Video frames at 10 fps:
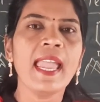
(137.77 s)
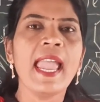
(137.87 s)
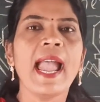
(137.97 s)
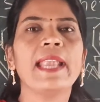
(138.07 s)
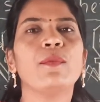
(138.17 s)

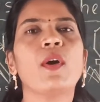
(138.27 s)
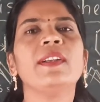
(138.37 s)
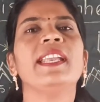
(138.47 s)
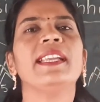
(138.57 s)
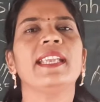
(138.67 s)
And what
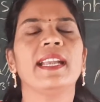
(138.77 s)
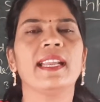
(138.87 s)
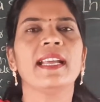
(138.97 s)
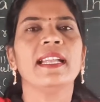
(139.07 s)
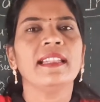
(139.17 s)
they did,
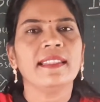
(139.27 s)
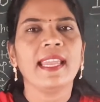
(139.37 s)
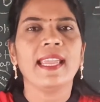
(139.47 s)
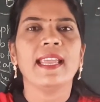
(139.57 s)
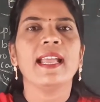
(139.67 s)

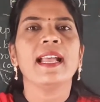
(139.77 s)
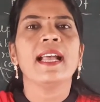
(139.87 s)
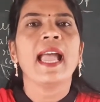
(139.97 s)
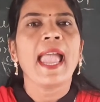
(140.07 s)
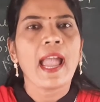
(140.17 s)
they
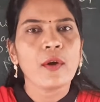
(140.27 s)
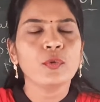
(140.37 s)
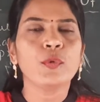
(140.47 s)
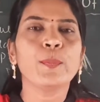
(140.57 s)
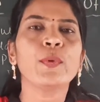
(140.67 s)
have
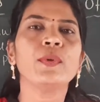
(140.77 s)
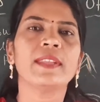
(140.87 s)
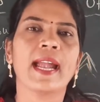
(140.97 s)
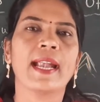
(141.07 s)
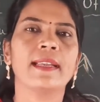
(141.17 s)
to prove
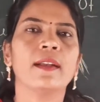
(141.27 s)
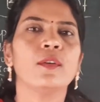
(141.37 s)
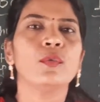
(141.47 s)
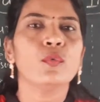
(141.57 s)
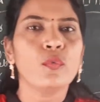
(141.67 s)
that
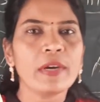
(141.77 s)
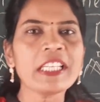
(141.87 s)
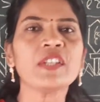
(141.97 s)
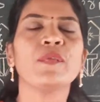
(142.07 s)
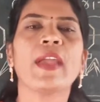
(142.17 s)

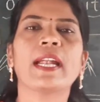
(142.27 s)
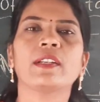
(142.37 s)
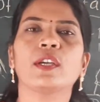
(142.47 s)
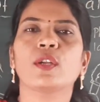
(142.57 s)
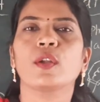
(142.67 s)
which
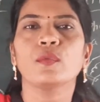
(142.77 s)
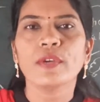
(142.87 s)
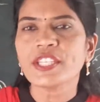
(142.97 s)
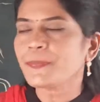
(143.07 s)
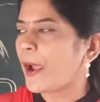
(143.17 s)
factor or
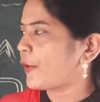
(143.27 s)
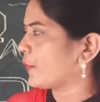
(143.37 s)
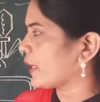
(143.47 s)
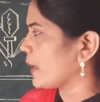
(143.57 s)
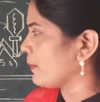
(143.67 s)
which
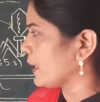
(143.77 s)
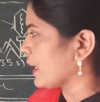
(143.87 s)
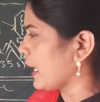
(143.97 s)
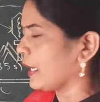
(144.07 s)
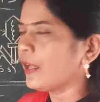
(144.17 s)

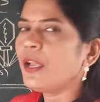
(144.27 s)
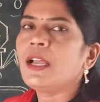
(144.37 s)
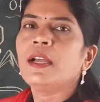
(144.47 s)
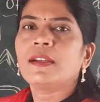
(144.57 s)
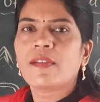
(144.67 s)
biochemical
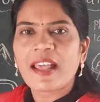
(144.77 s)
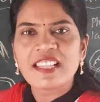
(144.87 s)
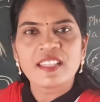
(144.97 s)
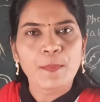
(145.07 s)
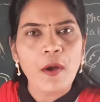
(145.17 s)

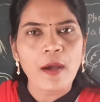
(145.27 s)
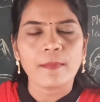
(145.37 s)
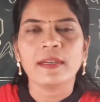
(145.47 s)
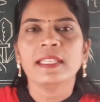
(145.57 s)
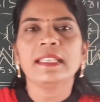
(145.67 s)

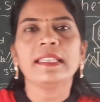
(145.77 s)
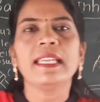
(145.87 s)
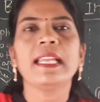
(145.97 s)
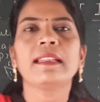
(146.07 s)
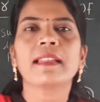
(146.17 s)
transform
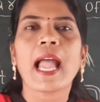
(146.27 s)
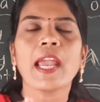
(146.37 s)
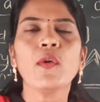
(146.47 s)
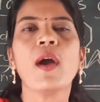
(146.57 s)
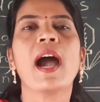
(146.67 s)
the
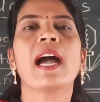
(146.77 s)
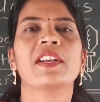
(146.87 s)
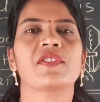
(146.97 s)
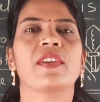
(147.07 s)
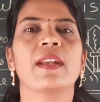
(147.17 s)
live R
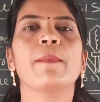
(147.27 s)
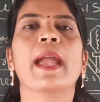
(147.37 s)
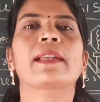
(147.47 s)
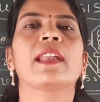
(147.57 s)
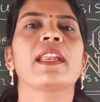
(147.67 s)
strain
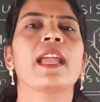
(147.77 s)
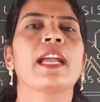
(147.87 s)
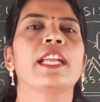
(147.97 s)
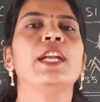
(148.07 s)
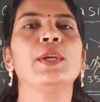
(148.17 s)

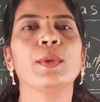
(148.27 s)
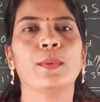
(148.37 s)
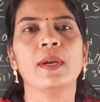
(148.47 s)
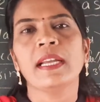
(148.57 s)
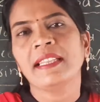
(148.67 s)
bacteria
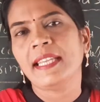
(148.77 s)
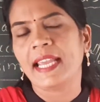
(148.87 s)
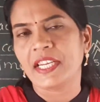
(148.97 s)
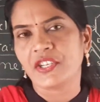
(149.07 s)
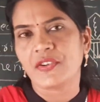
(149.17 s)
into the
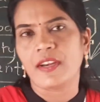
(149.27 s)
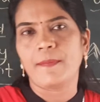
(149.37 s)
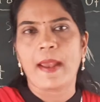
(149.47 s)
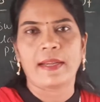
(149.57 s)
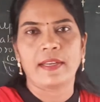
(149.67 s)
S strain
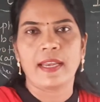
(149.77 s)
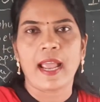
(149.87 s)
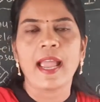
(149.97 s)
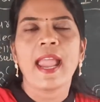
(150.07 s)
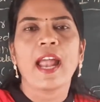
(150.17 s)

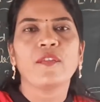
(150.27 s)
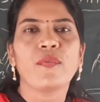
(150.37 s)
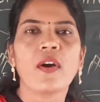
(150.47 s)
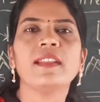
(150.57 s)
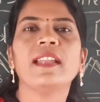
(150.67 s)
bacteria, and
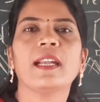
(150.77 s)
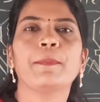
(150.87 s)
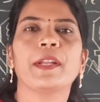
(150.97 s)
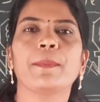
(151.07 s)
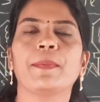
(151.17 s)
for that
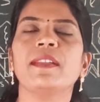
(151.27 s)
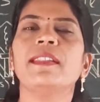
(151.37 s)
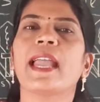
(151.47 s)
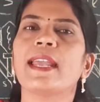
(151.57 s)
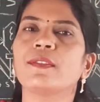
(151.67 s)
purpose they
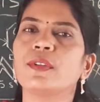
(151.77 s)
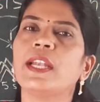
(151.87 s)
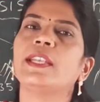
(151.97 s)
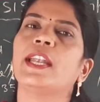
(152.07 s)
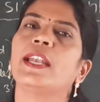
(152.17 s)

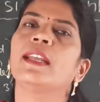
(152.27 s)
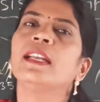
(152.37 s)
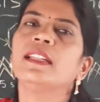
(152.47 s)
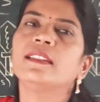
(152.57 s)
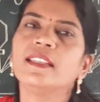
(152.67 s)
isolated
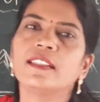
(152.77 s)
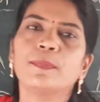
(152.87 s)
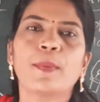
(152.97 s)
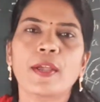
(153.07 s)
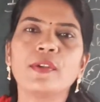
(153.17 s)
these
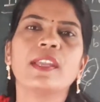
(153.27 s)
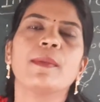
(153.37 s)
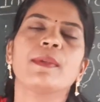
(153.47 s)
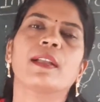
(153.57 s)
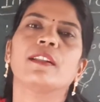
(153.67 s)

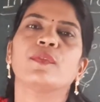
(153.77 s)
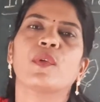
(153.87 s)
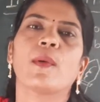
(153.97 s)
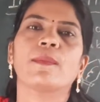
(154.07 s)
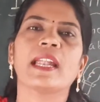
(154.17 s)
biochemicals
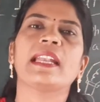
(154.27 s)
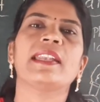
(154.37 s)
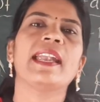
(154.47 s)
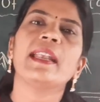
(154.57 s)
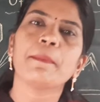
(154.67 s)
from that
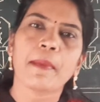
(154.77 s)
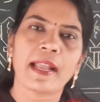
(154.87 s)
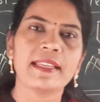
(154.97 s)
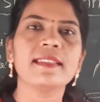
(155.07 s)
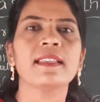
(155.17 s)
dead
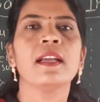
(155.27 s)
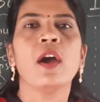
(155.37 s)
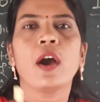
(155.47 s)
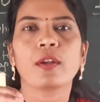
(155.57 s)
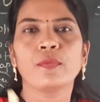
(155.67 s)
mice
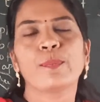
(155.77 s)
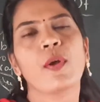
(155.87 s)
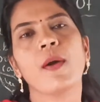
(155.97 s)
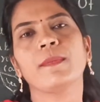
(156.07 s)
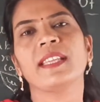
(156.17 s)
or
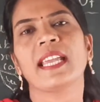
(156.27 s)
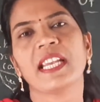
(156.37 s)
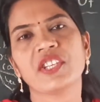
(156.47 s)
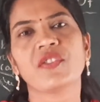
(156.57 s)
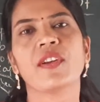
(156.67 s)
from the
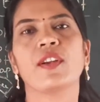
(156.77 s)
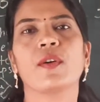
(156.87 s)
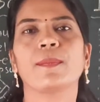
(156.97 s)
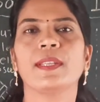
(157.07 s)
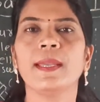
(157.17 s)
S strain
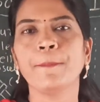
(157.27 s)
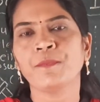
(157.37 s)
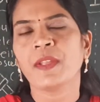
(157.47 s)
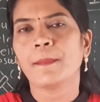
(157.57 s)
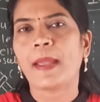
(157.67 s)
of the
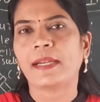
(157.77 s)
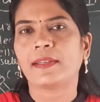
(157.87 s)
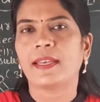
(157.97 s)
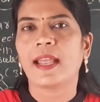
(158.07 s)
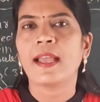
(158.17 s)

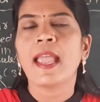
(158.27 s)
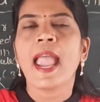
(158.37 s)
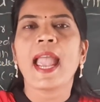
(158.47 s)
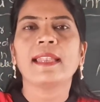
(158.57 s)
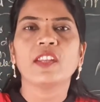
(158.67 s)
bacteria,
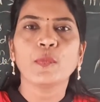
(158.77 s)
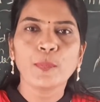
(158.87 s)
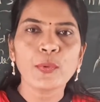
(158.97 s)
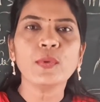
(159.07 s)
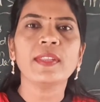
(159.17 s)
and they
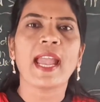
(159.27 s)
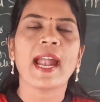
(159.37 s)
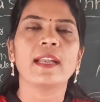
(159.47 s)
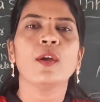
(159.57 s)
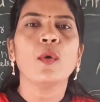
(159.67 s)
prove
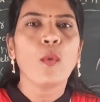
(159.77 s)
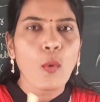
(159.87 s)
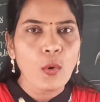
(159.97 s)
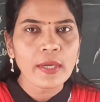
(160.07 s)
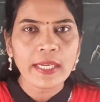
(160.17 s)
that
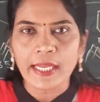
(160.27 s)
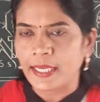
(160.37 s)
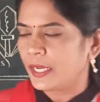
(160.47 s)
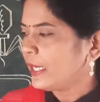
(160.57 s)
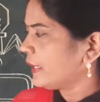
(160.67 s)

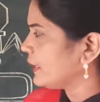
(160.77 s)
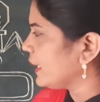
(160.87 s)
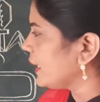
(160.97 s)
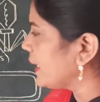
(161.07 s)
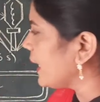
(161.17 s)
only the
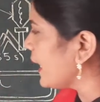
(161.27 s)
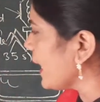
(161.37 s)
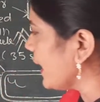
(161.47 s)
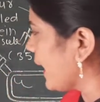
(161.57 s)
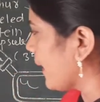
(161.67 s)

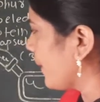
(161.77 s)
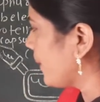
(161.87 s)
DNA